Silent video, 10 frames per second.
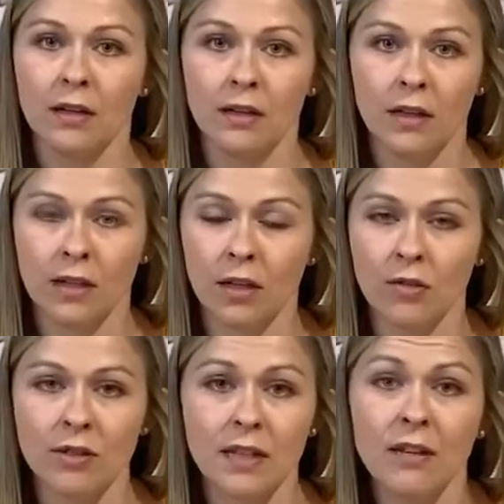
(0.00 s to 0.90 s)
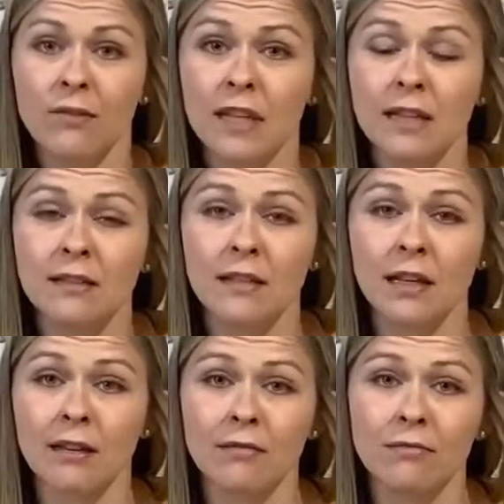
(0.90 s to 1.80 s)
You know, save things that
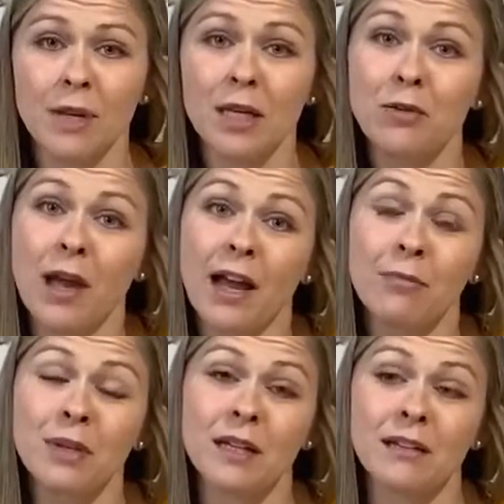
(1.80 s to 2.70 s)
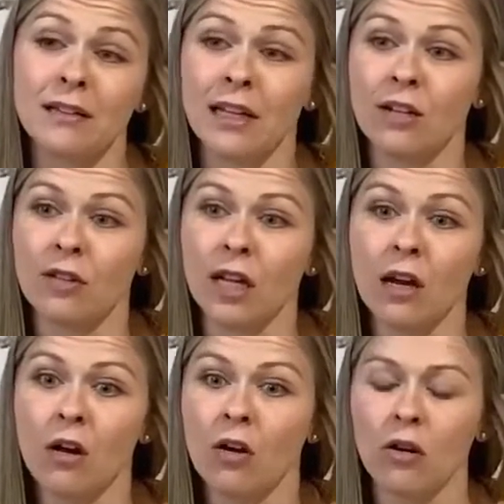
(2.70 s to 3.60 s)
make you happy and that you're like,
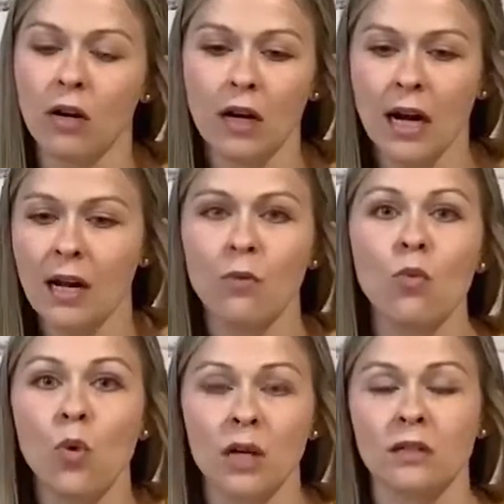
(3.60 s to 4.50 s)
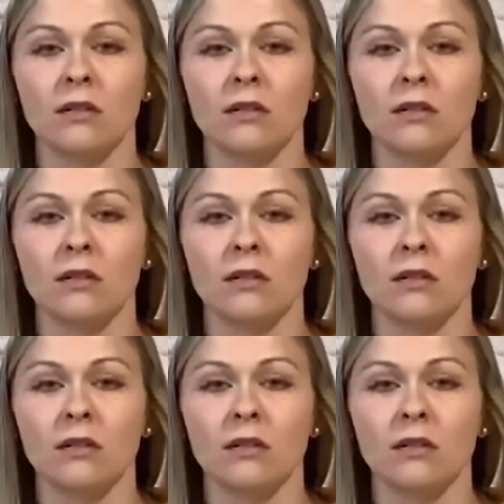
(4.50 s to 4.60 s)
oh, I want to